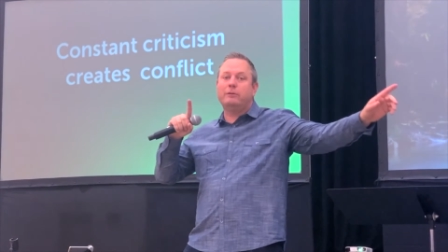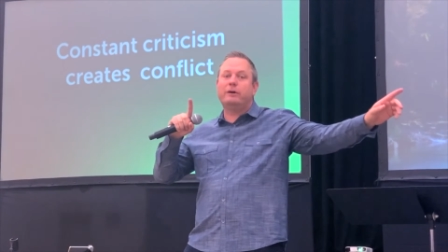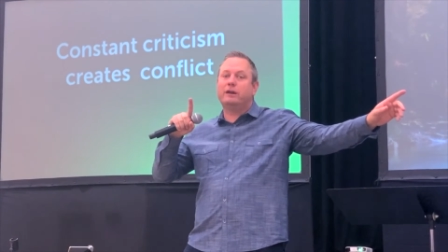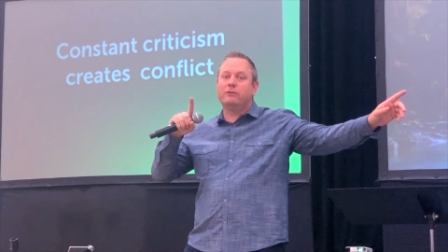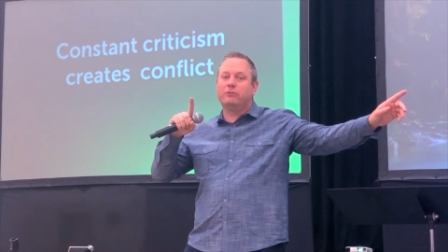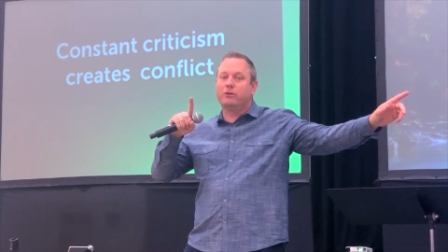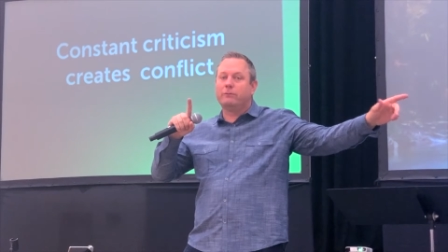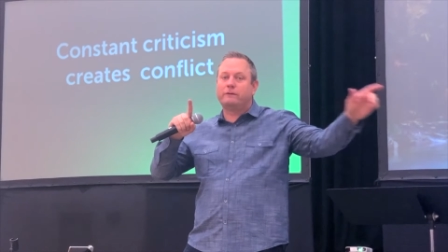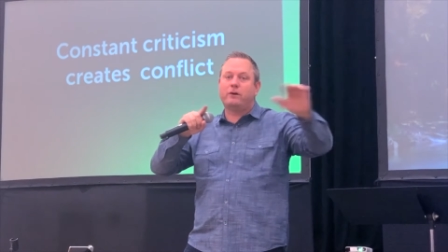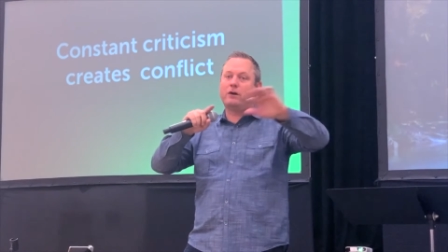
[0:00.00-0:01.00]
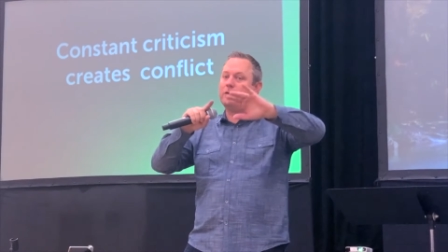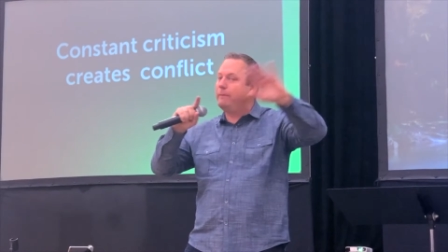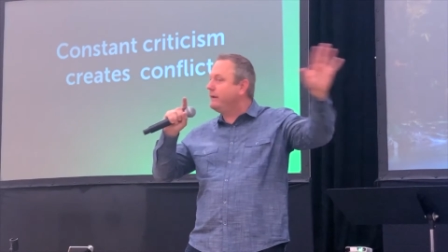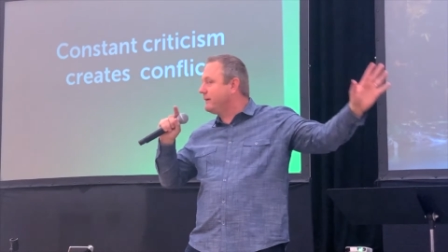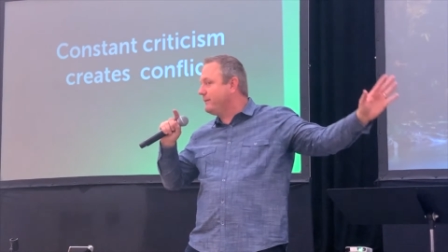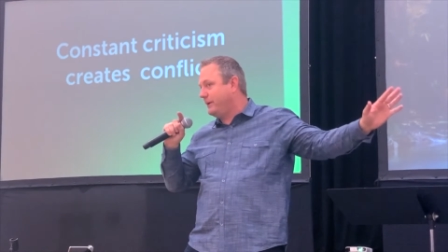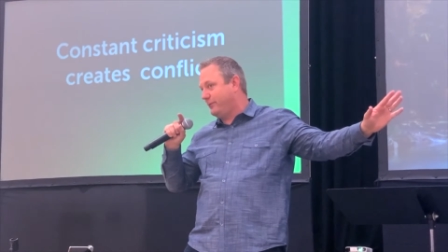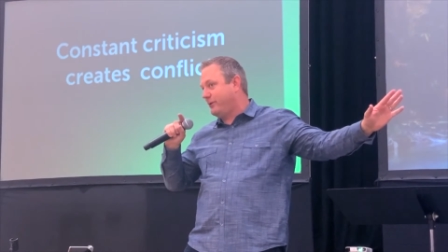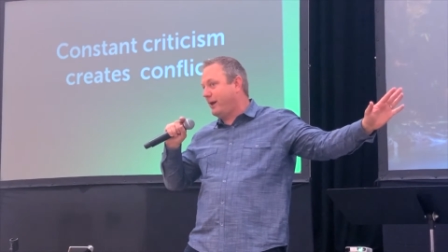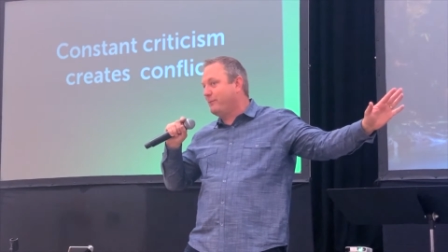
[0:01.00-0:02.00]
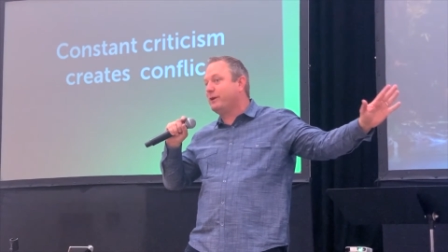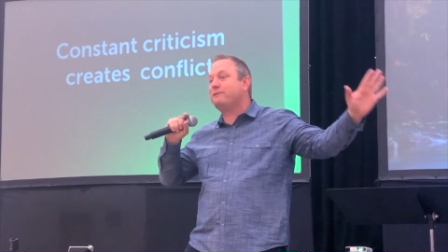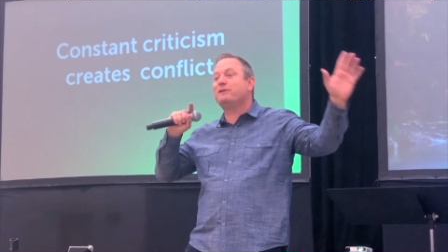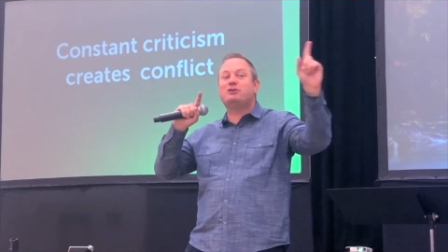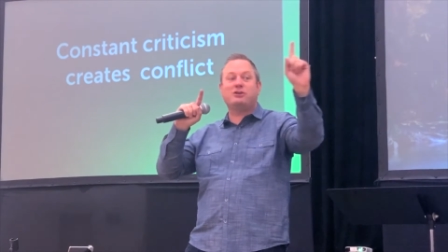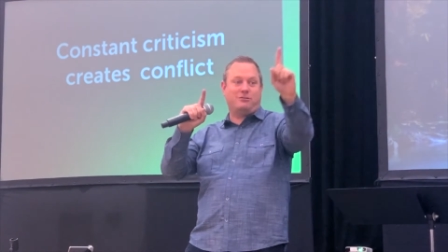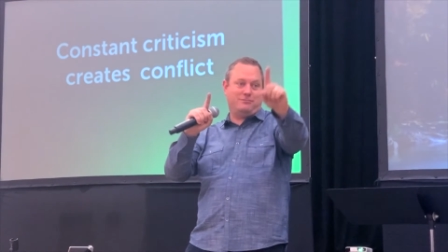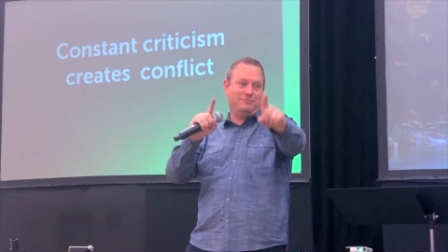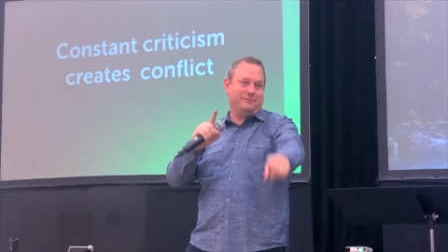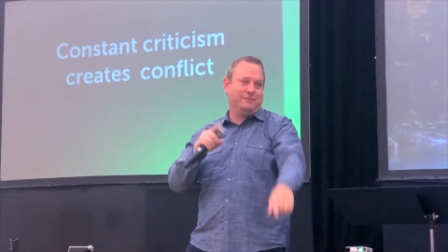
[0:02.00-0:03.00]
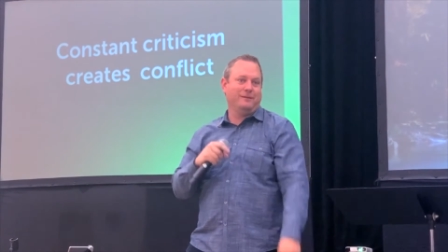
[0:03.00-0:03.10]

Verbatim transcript: anybody in the room because you're all amazing people, okay? But if you do,